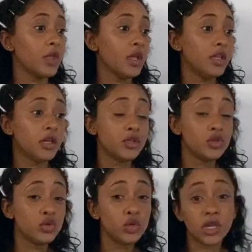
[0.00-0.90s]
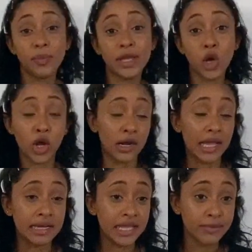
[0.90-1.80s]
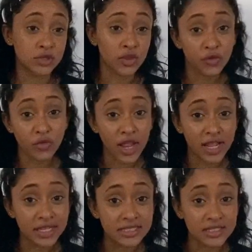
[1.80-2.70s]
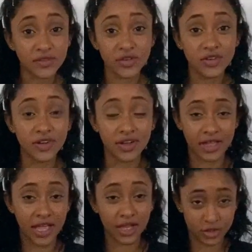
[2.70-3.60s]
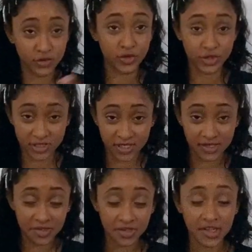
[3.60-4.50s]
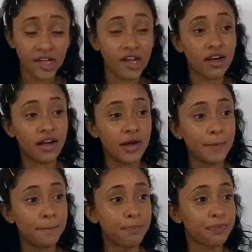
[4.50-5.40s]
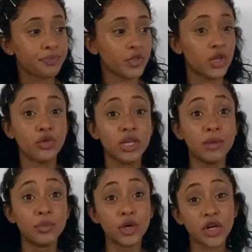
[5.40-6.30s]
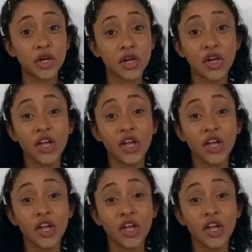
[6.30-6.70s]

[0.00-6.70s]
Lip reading: You could play online games with your friends if you're extroverted. You could read a book.